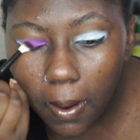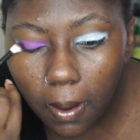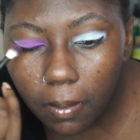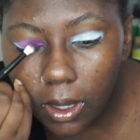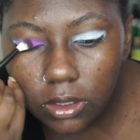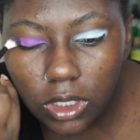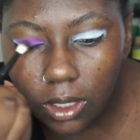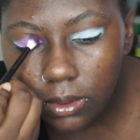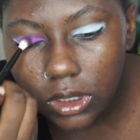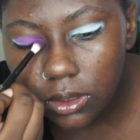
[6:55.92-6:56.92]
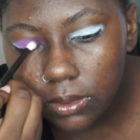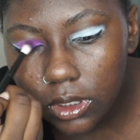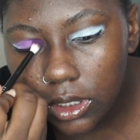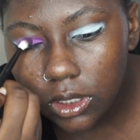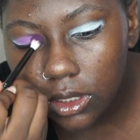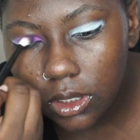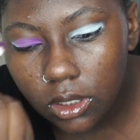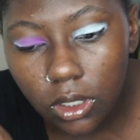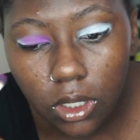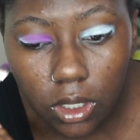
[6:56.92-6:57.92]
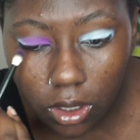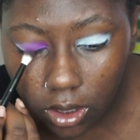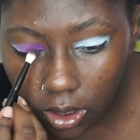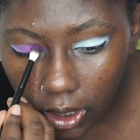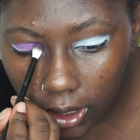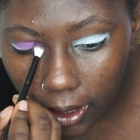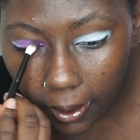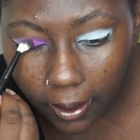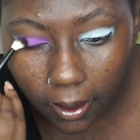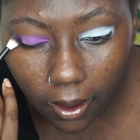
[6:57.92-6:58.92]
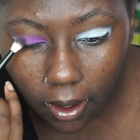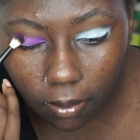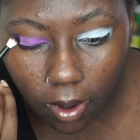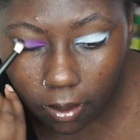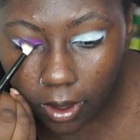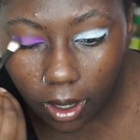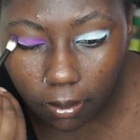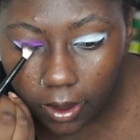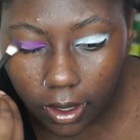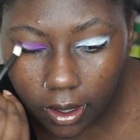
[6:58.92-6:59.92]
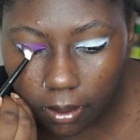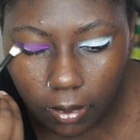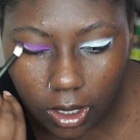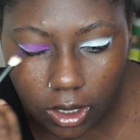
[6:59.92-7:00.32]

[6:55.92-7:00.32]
And my job doesn't really like care about what I wear, my